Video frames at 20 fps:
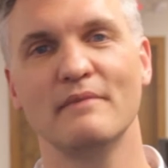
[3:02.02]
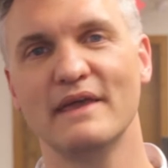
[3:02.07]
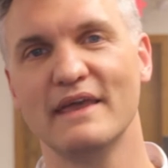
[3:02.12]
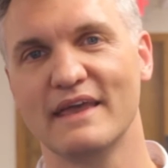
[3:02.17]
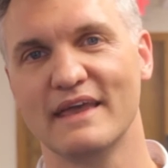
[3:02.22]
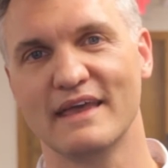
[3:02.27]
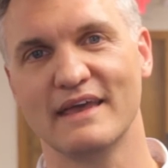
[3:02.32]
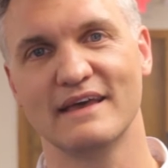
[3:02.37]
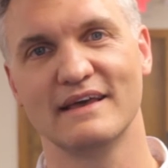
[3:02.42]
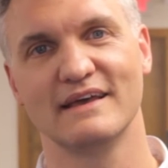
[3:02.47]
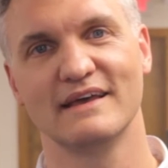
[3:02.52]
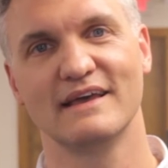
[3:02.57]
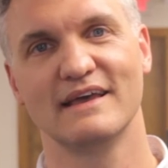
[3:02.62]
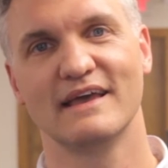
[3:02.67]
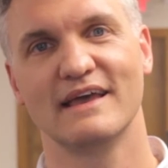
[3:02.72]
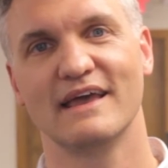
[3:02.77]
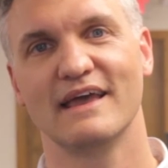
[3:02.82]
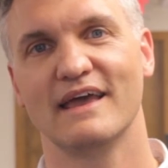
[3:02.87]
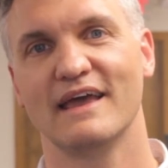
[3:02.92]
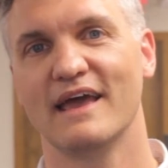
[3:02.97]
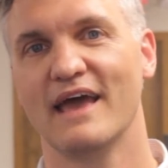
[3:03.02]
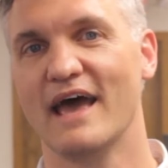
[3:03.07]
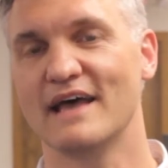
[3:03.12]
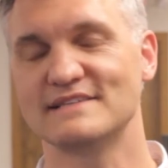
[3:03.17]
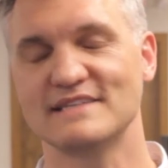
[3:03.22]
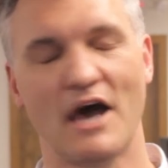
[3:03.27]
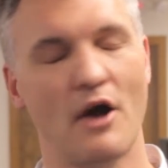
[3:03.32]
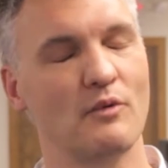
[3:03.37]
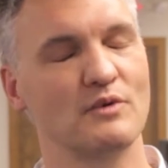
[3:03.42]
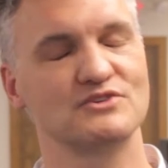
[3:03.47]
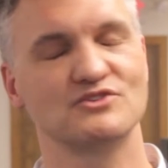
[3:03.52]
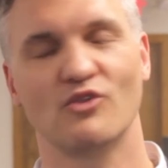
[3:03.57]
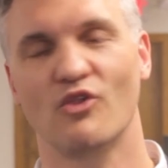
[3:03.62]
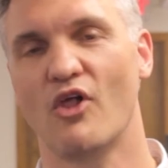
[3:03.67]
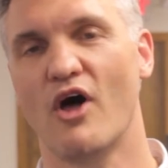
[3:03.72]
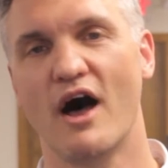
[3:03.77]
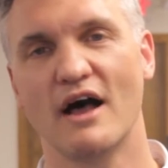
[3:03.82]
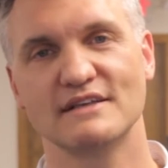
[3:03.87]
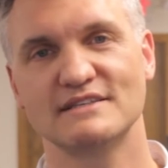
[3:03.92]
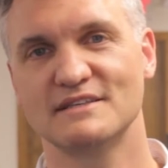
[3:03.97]
me as I was
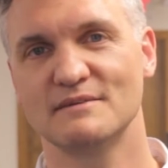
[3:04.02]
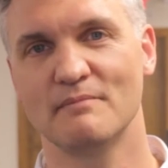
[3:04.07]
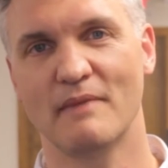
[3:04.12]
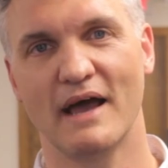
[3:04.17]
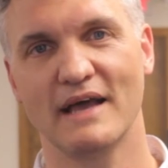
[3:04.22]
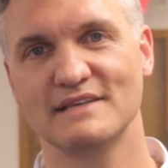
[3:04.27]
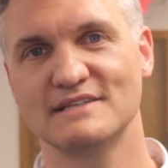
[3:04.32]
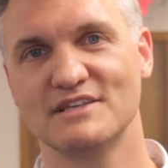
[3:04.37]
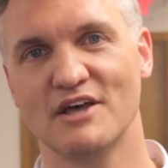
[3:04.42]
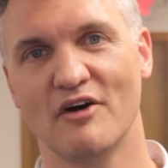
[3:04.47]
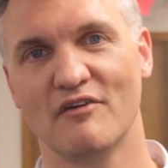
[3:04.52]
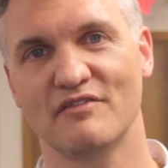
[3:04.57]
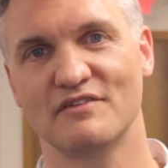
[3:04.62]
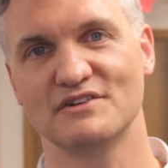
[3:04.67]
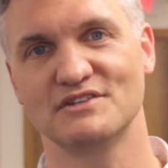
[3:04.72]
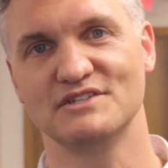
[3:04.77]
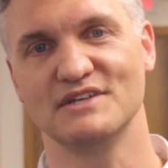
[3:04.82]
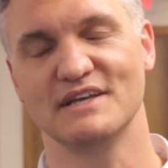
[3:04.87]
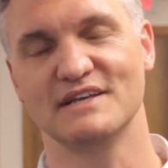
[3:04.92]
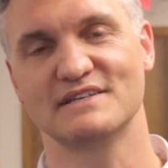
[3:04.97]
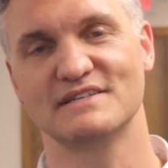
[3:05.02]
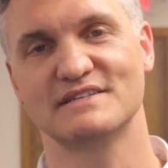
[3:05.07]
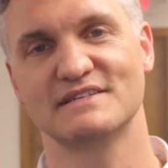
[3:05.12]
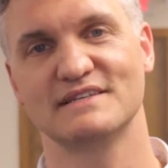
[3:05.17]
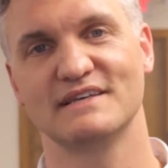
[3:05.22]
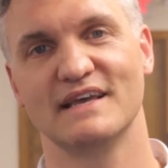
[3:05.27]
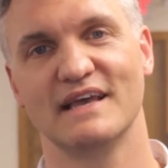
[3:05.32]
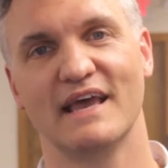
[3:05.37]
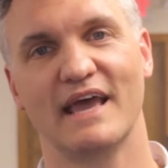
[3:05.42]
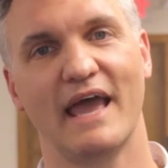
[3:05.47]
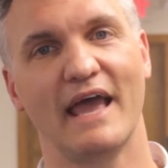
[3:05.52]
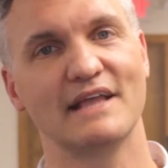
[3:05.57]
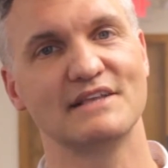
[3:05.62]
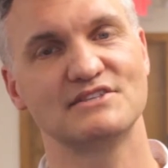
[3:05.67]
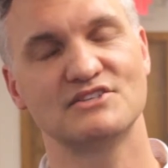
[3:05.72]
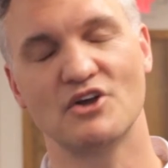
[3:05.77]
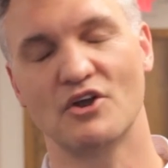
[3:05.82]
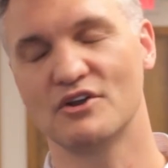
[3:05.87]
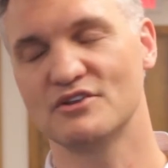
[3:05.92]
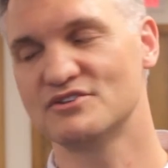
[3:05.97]
lost in my selfishness
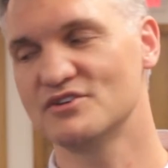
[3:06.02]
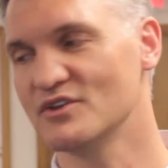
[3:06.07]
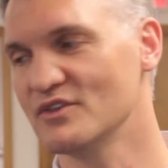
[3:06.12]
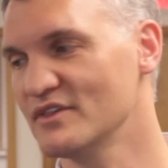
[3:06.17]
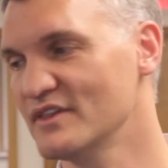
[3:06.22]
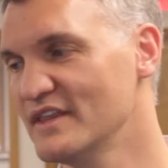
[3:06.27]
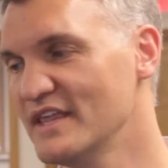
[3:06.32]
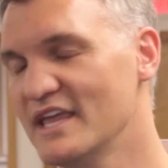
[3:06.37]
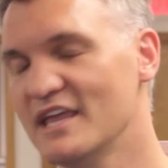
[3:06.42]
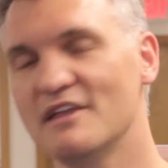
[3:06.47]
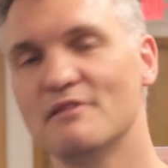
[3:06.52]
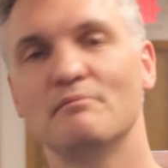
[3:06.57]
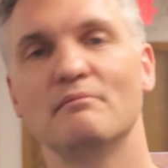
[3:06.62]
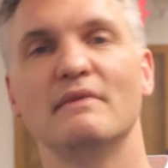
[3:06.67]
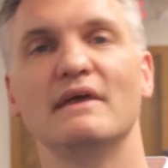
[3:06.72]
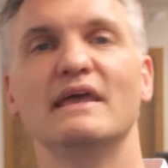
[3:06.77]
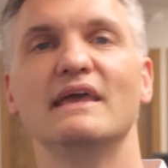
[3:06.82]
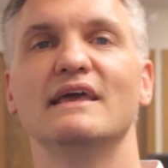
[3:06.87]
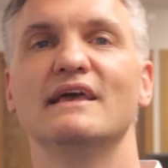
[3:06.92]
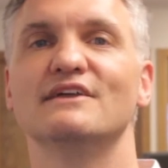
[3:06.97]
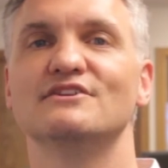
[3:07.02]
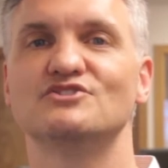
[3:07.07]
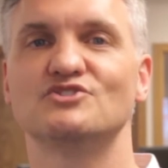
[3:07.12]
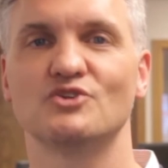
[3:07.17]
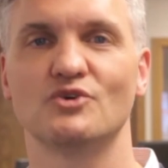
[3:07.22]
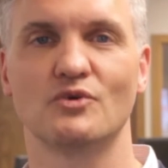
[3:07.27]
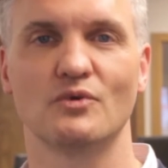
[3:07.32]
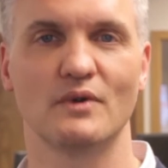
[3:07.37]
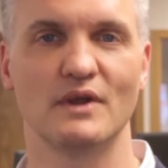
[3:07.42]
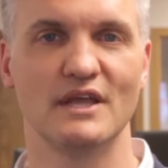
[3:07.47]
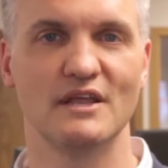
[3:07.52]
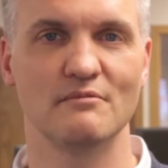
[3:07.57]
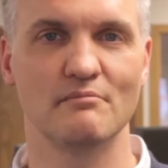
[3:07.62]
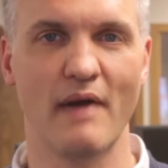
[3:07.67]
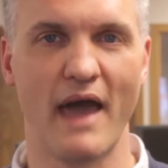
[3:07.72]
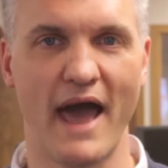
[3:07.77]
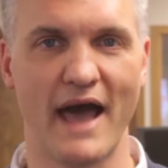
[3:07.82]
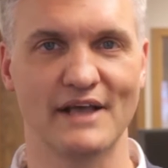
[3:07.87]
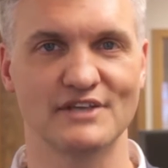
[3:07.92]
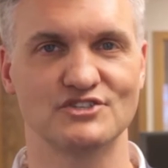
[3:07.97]
and started to lead me into green
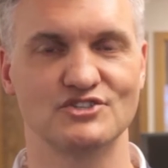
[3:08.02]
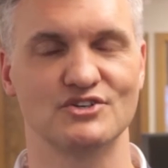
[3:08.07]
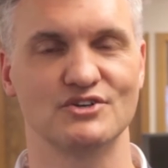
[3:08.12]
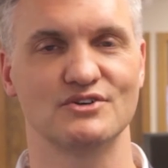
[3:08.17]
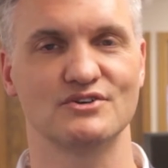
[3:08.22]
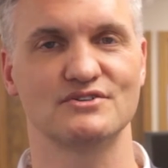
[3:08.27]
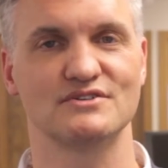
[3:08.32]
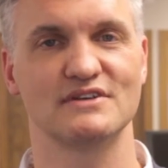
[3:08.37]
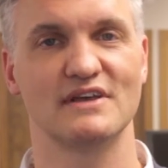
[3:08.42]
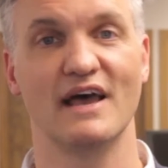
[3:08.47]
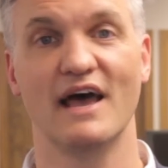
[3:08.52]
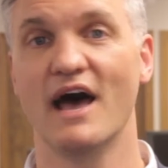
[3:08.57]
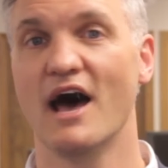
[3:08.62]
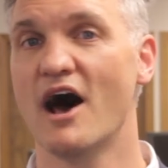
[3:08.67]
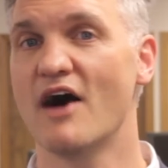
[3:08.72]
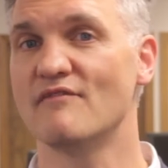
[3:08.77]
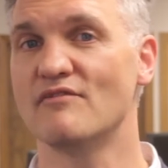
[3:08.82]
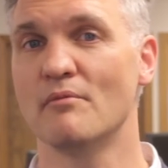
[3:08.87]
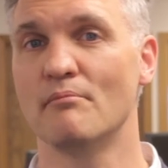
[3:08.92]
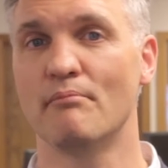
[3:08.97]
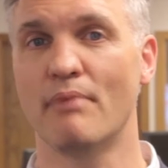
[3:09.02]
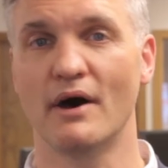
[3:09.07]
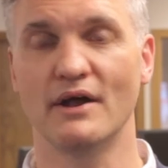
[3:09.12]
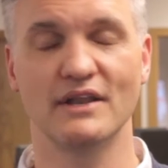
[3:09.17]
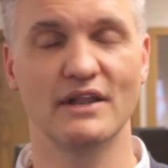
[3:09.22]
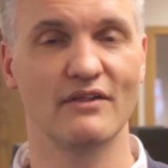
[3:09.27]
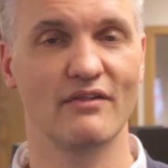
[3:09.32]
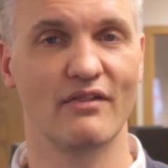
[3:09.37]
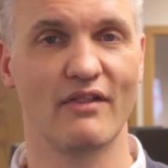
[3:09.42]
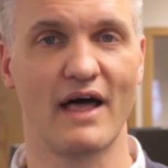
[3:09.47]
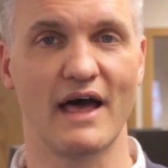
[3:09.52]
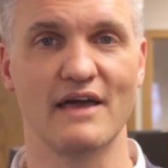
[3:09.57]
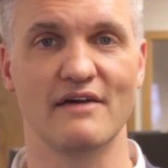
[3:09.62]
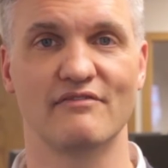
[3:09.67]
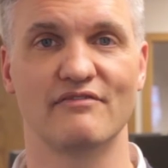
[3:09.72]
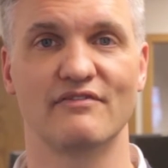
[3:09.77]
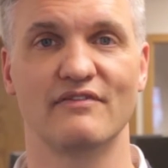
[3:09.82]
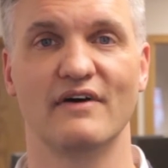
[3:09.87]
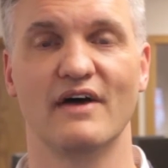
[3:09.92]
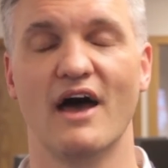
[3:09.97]
pastures of abundant
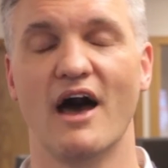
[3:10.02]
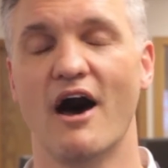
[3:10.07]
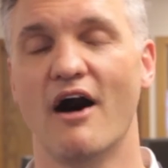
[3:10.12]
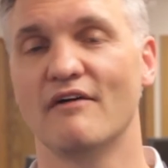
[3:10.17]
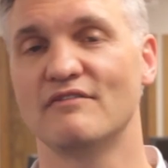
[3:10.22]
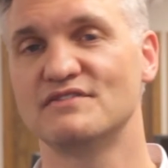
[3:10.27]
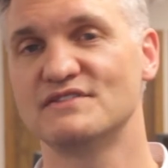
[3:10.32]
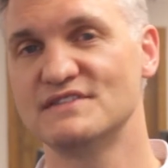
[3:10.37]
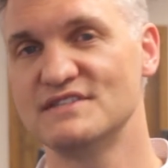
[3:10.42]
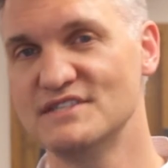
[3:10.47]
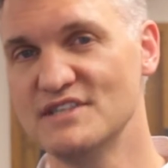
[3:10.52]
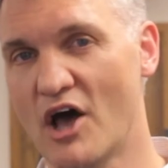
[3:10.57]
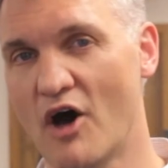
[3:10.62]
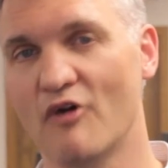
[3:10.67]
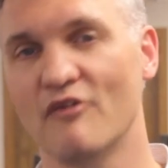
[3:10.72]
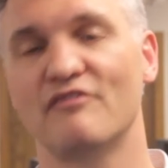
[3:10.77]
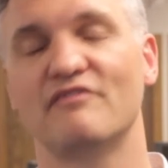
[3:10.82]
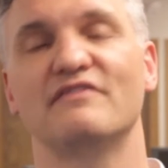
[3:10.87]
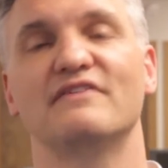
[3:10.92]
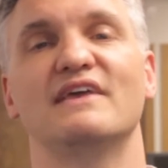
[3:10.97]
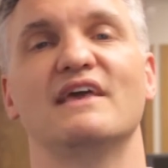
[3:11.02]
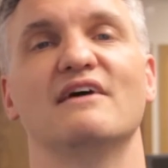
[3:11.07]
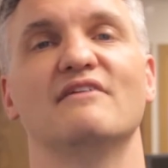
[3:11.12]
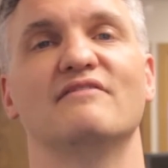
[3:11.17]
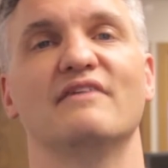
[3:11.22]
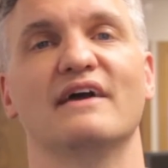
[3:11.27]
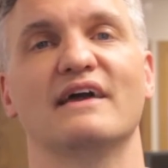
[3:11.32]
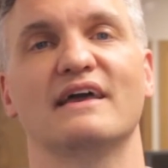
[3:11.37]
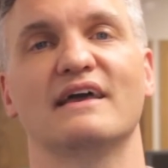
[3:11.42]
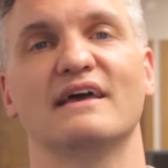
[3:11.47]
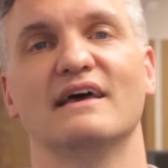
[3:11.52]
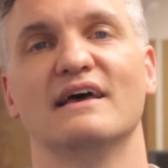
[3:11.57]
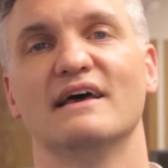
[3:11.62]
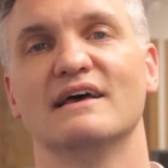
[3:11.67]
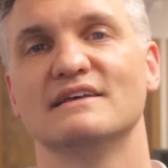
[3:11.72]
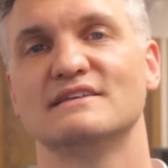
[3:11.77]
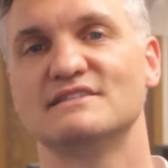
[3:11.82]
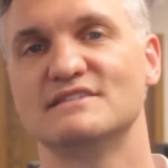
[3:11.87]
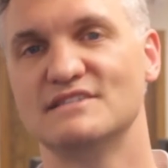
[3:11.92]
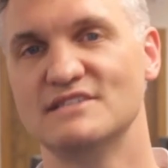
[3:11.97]
life, of self-giving,
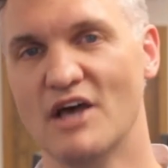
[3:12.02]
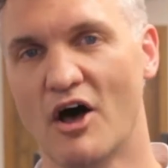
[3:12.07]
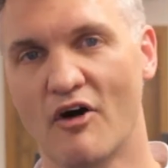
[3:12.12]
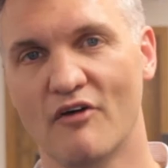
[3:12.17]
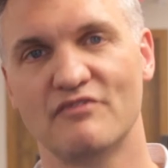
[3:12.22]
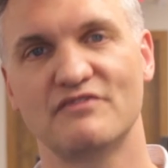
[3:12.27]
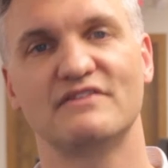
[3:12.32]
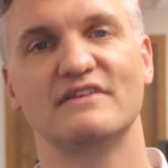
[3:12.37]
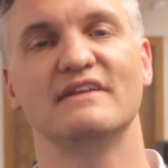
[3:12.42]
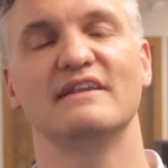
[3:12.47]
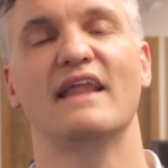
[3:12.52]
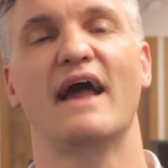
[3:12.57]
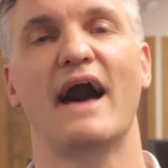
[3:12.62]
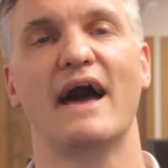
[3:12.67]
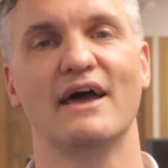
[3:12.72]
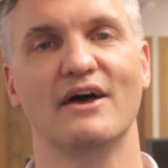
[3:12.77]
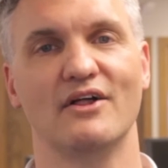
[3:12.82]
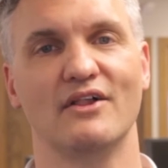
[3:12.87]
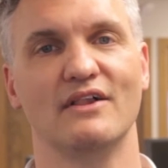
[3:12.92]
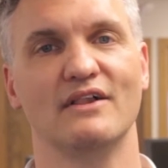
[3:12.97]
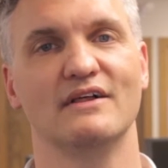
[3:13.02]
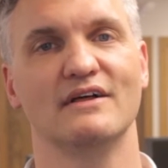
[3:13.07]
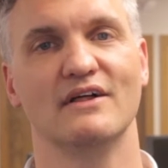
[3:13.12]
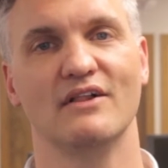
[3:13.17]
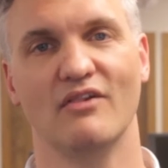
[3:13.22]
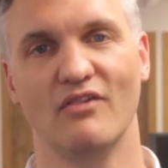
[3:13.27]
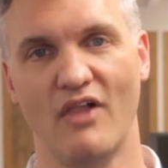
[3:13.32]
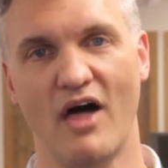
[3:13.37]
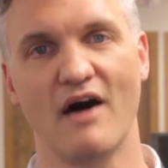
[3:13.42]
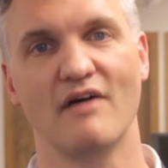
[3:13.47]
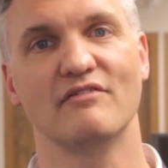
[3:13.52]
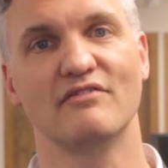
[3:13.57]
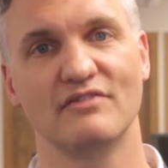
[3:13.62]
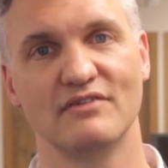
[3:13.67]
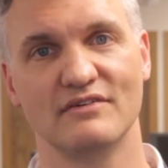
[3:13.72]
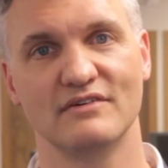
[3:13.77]
self-denial love.